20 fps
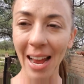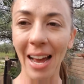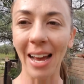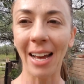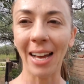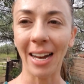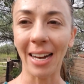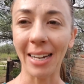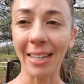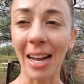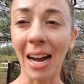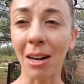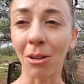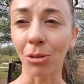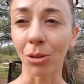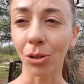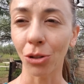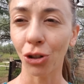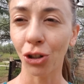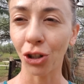and I
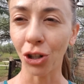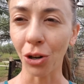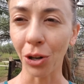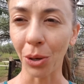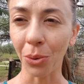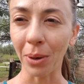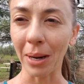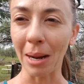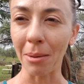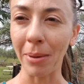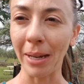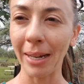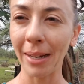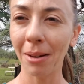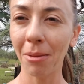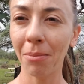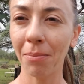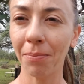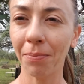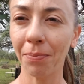will show you what I mean.